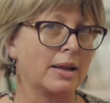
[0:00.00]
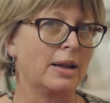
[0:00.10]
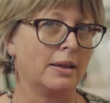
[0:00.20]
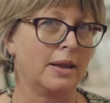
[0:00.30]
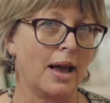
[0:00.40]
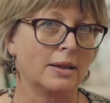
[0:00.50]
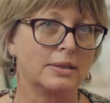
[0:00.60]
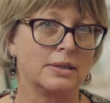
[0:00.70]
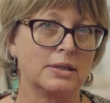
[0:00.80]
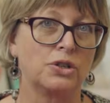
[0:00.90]
getting the
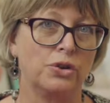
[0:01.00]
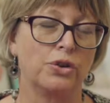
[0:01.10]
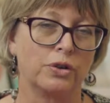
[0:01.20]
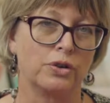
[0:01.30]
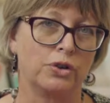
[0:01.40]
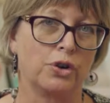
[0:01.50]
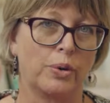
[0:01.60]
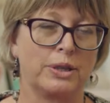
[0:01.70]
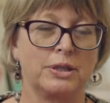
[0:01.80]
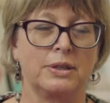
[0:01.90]
answers to the
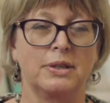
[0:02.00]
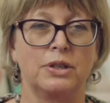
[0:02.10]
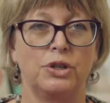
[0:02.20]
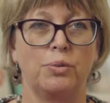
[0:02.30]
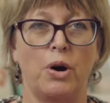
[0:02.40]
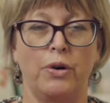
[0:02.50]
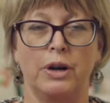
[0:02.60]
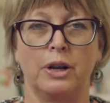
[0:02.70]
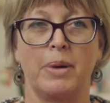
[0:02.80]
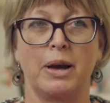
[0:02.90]
questions that you're
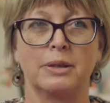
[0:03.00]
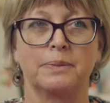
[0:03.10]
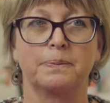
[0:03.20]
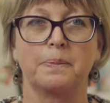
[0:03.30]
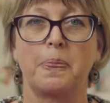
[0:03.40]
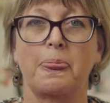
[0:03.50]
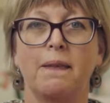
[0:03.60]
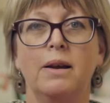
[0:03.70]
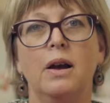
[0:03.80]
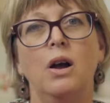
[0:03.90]
worrying about.
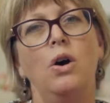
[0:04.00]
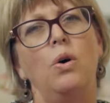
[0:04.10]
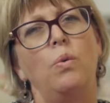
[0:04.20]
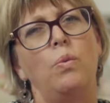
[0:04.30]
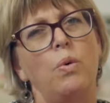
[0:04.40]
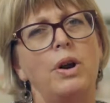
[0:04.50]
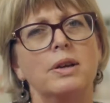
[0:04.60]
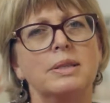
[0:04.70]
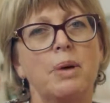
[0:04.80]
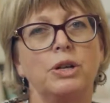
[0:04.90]
What
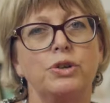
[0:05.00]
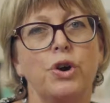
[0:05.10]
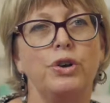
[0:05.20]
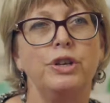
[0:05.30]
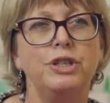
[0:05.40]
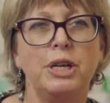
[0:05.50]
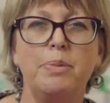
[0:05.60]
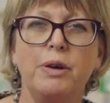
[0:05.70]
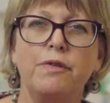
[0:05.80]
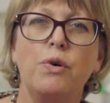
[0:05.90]
else might you go to your
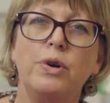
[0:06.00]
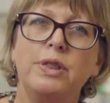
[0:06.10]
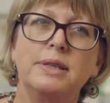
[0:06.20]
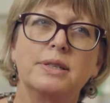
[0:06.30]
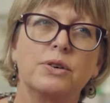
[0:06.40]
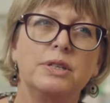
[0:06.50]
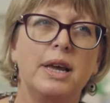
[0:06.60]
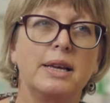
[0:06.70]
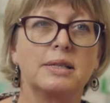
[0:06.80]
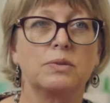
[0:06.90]
GP for in this
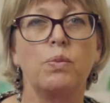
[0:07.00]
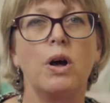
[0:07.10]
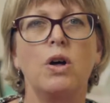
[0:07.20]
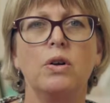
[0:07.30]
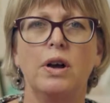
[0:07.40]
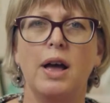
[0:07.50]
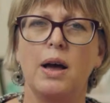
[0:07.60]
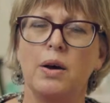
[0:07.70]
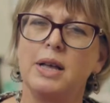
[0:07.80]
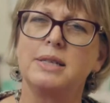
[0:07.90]
context? Well,
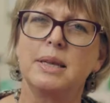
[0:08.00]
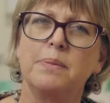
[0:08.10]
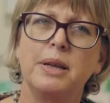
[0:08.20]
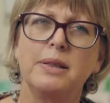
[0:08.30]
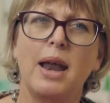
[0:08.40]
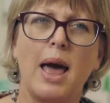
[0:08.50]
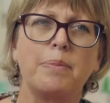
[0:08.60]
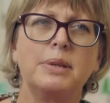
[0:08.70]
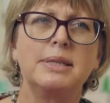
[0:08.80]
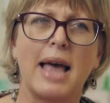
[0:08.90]
it's something that
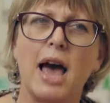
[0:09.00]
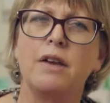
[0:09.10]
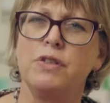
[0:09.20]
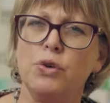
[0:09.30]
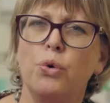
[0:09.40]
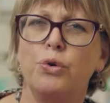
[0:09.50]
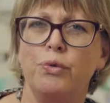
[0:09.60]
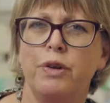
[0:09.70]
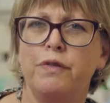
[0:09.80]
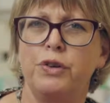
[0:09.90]
happens out of the
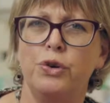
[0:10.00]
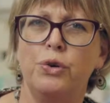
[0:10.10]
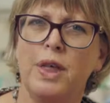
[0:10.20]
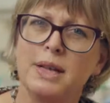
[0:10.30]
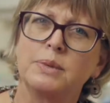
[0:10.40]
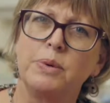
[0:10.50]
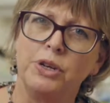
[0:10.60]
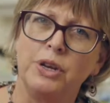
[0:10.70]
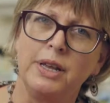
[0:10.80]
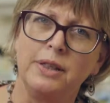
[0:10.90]
ordinary for you. That's when
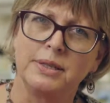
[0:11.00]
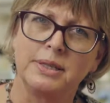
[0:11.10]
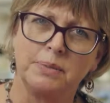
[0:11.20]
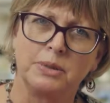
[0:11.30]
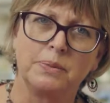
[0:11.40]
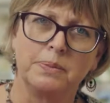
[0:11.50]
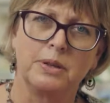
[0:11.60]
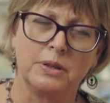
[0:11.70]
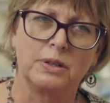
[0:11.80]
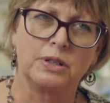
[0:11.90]
you need the symptom
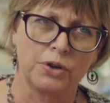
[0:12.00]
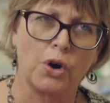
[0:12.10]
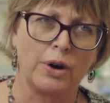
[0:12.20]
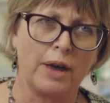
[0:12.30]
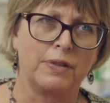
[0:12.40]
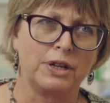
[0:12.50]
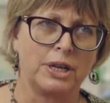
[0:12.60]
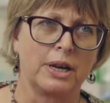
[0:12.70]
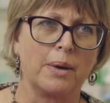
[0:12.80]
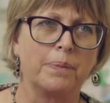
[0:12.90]
to go and have the
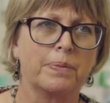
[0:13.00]
checkup,